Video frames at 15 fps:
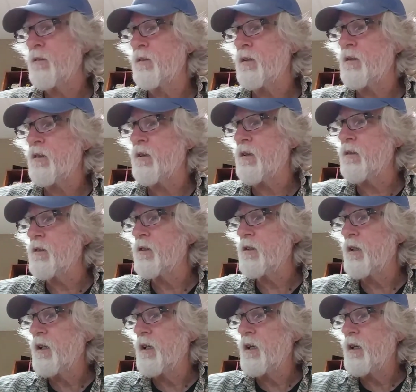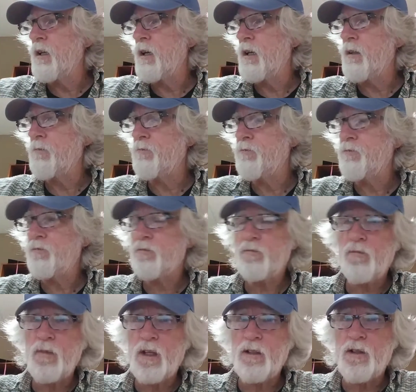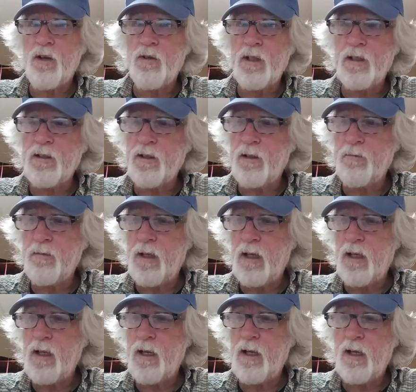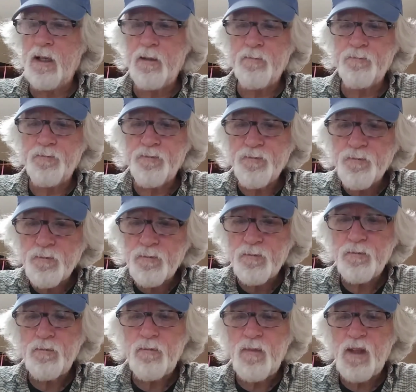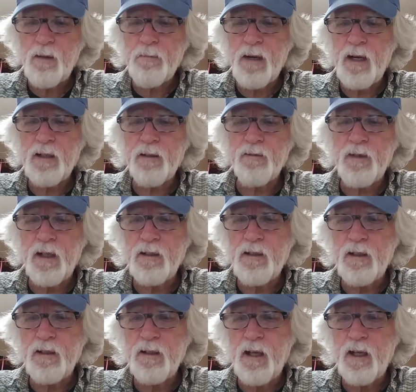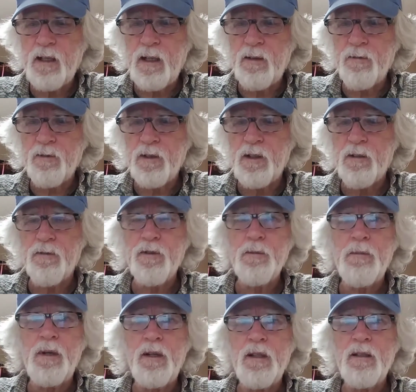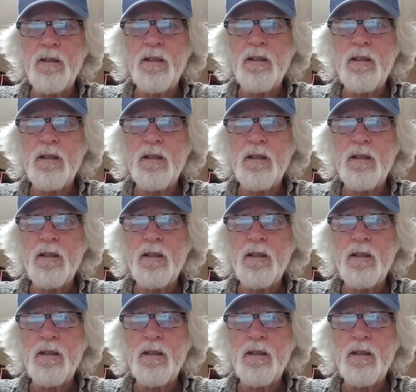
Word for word: the cards. Um, Tony sent me a pack of 1990 Fleer football,